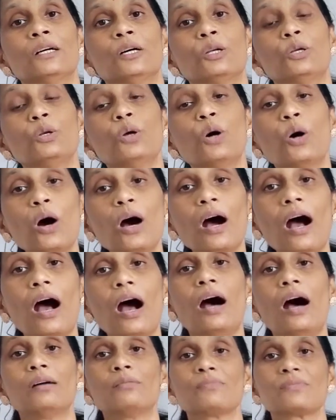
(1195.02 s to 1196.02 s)
no
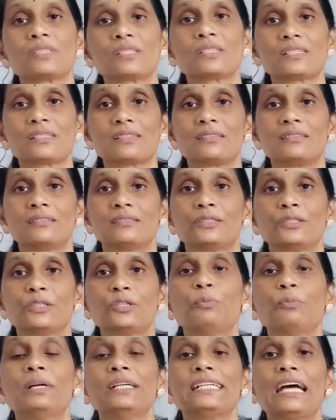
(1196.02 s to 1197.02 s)
arms,
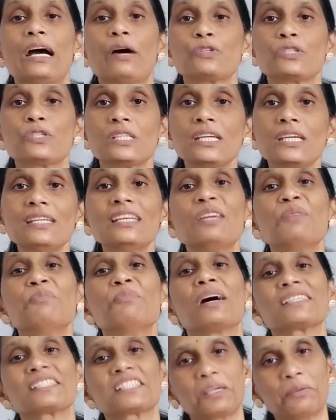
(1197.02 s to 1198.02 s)
you might have seen
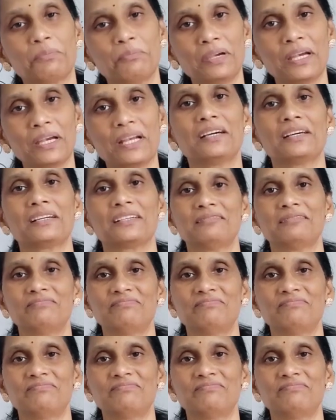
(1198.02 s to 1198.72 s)
him as a beggar.